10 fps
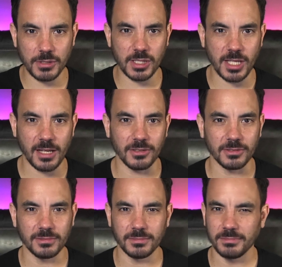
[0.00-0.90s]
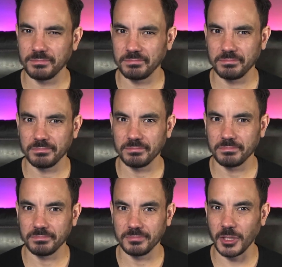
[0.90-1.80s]
the sale."
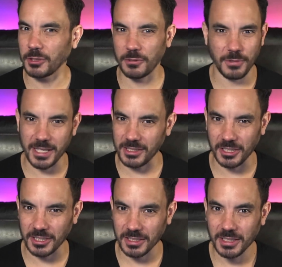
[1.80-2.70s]
Not a great look.